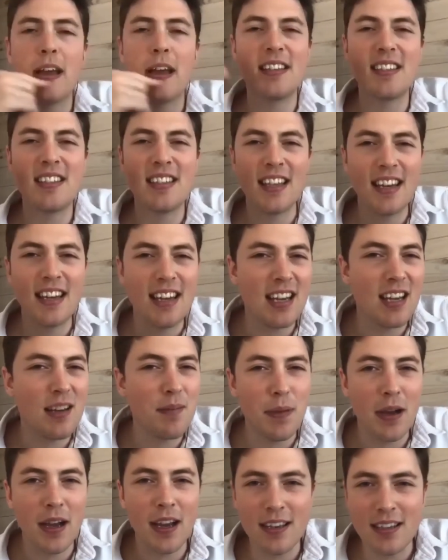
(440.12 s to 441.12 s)
city,
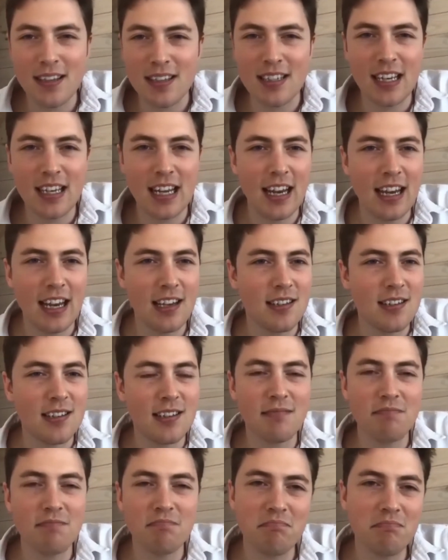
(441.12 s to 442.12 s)
by
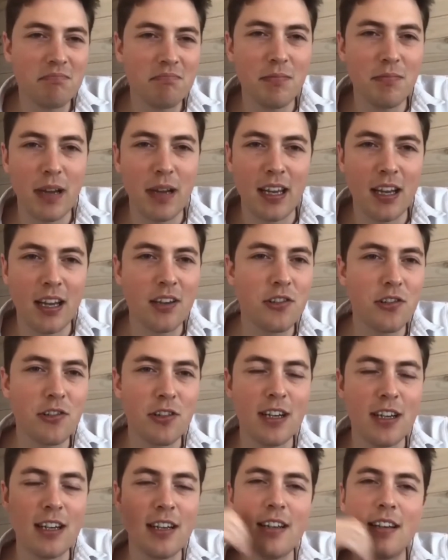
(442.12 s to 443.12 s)
state, by
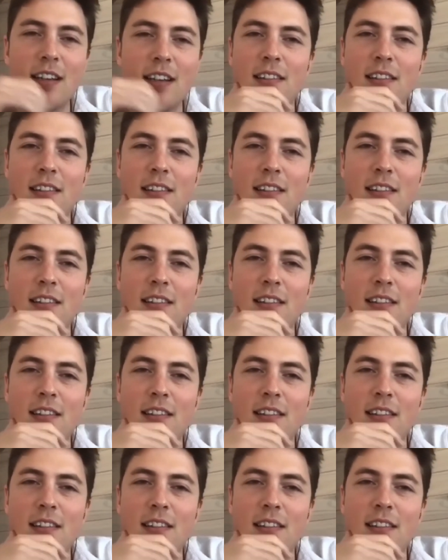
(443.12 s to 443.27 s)
country?